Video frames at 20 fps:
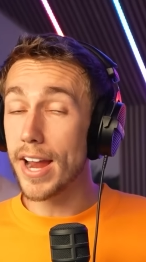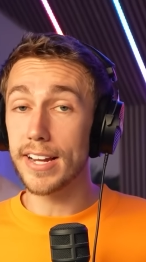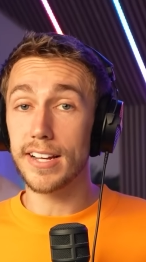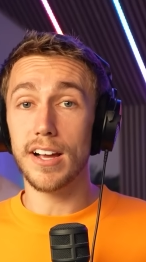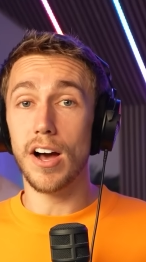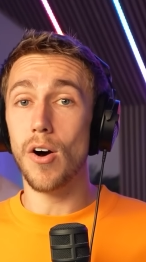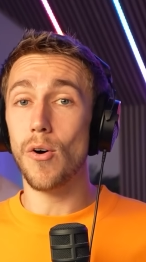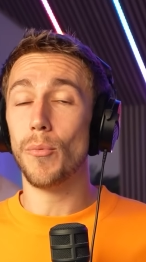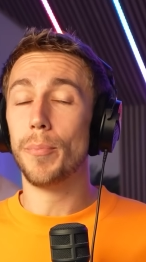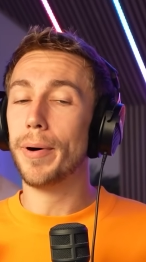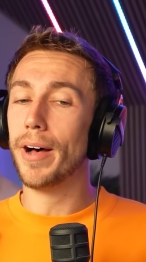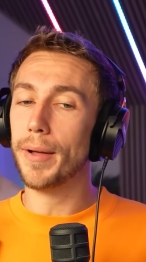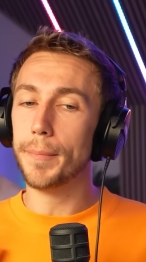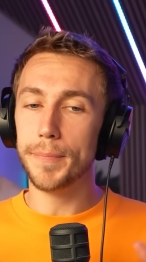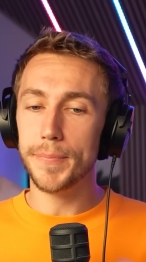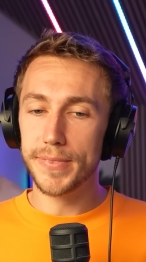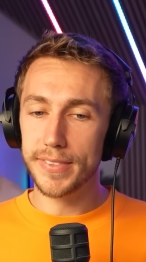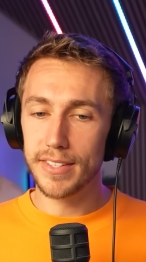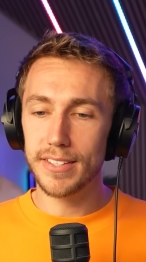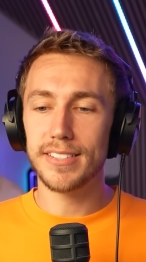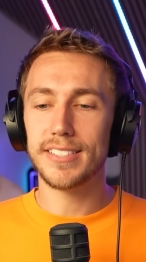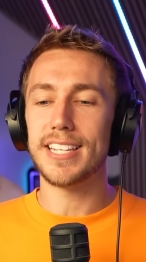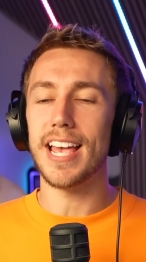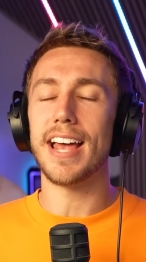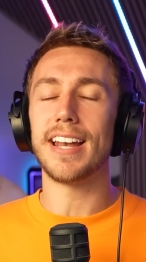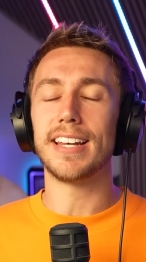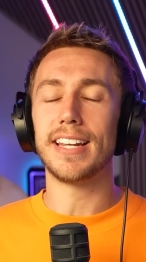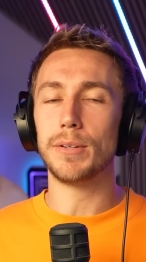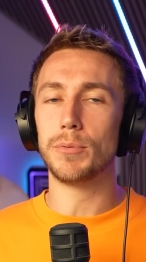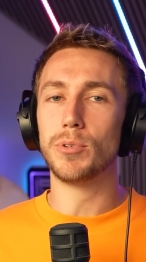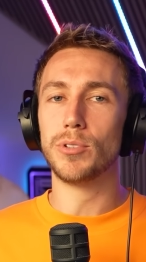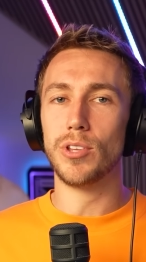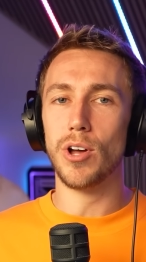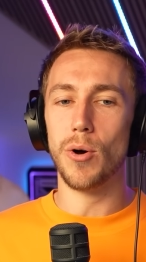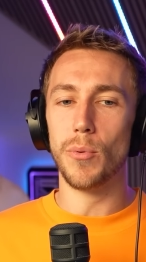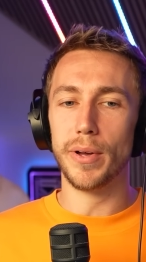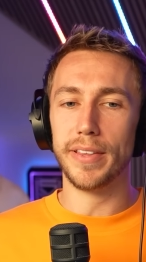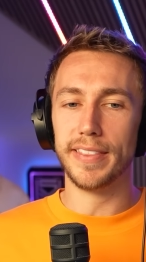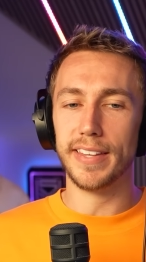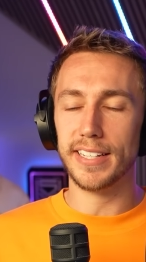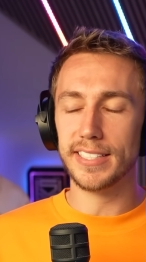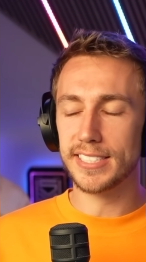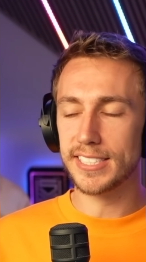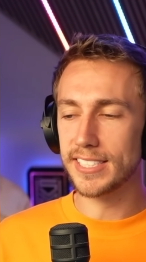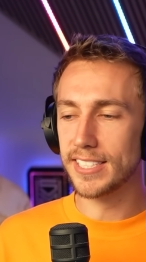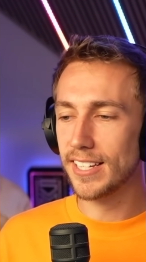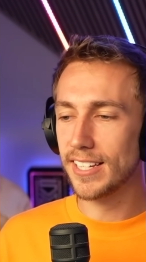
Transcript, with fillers: Great goal, but sadly will not win this.